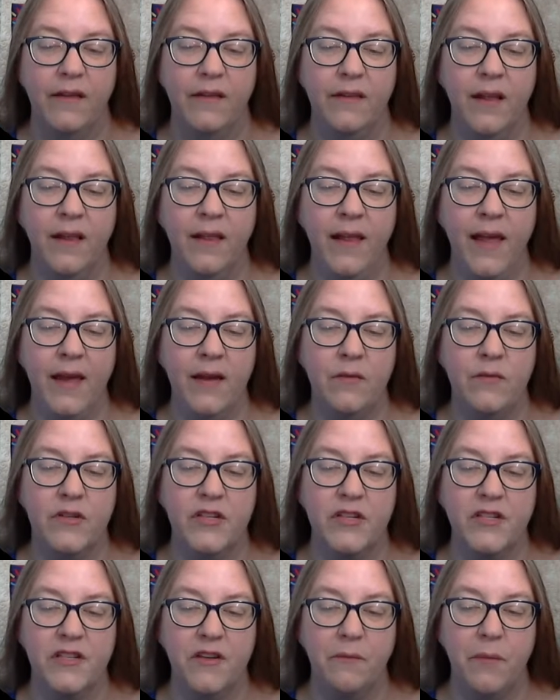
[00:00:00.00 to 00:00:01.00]
the
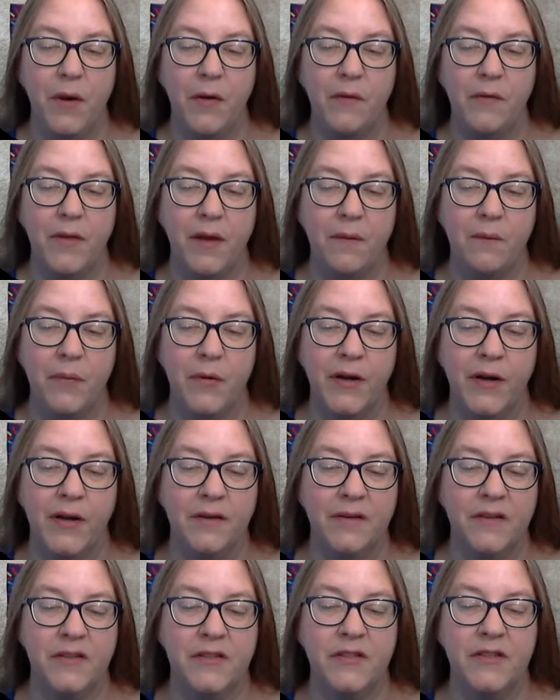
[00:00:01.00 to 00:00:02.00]
languages of both
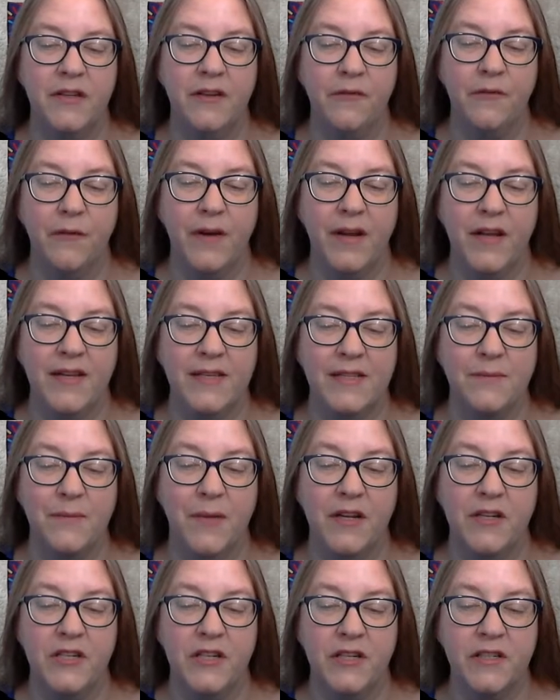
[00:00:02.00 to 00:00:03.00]
empires differing as
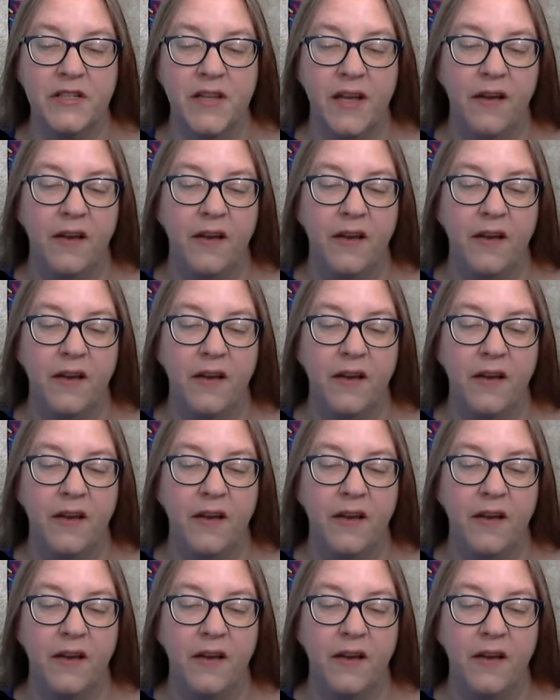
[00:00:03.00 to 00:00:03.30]
much as